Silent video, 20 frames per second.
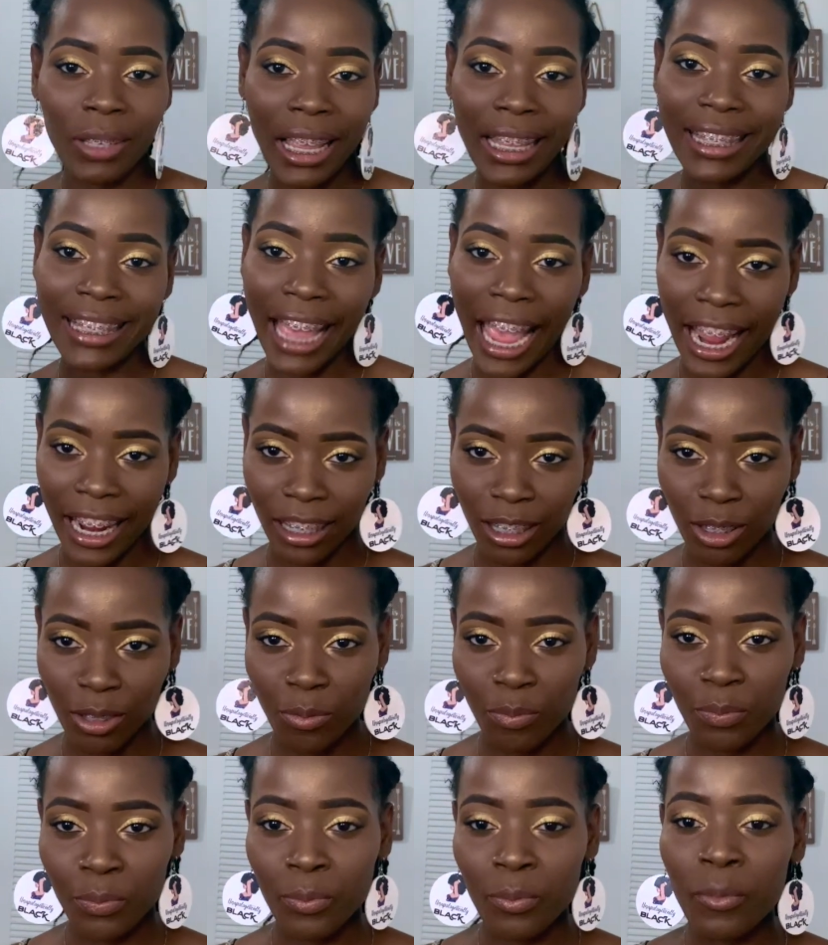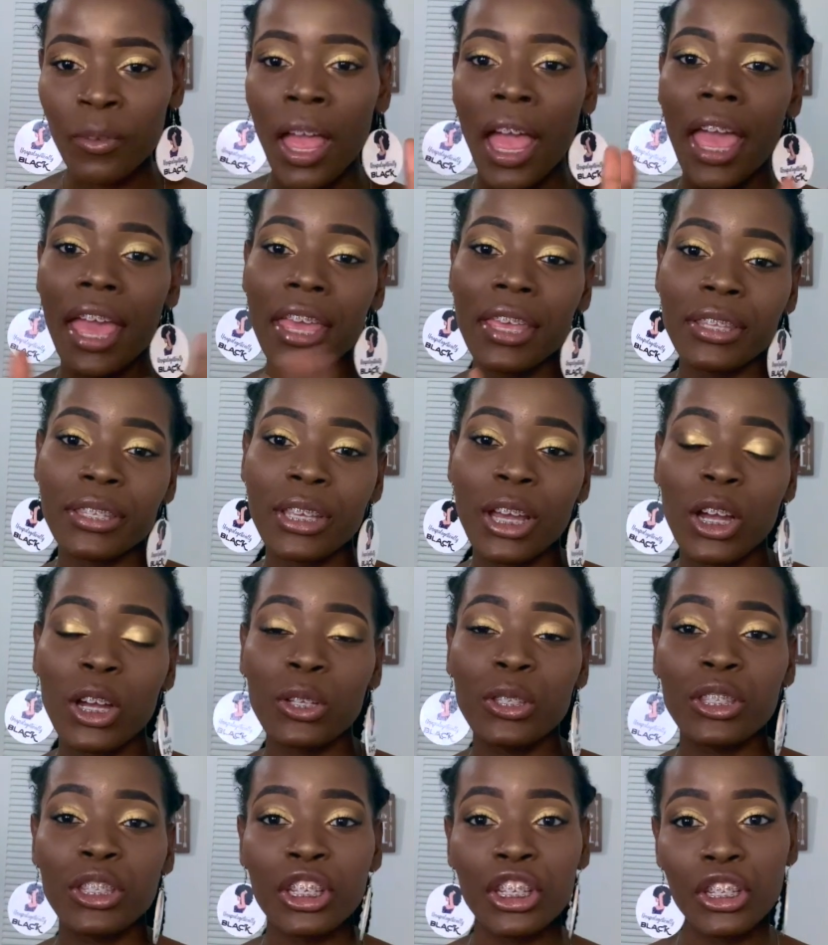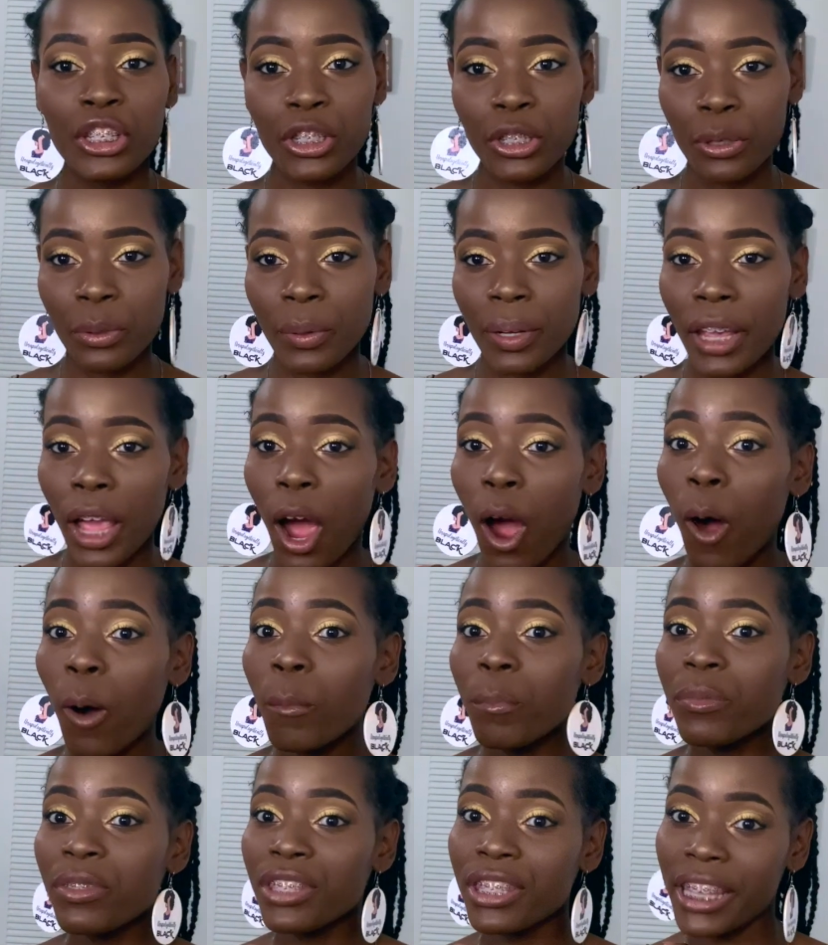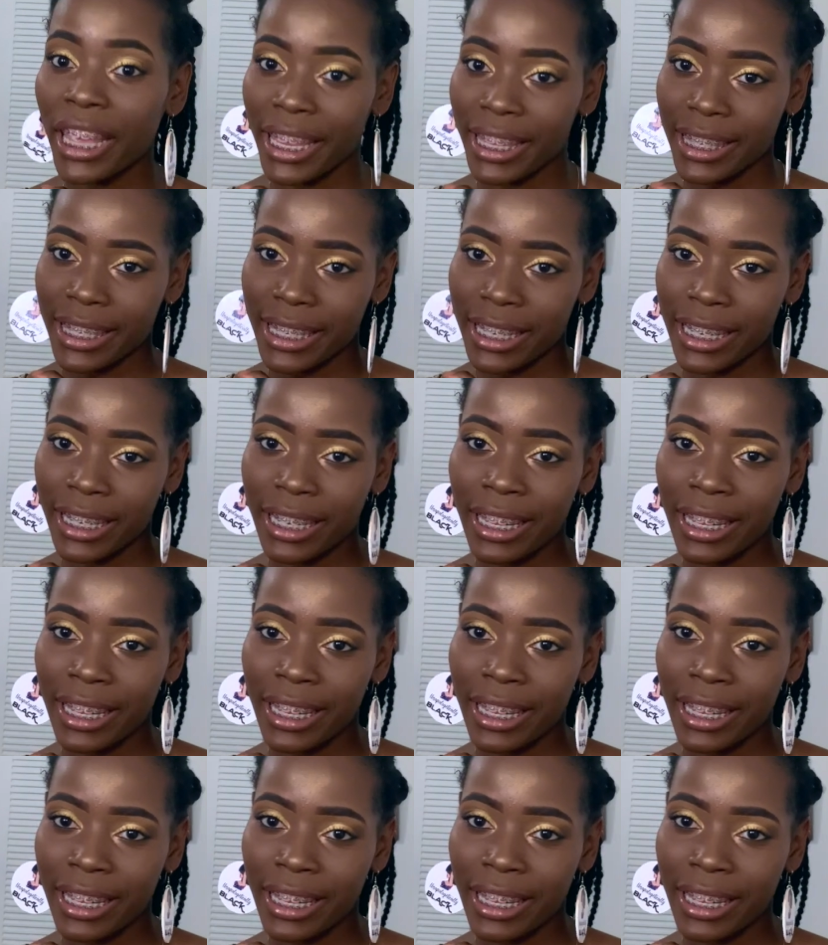title is a TECHUI update.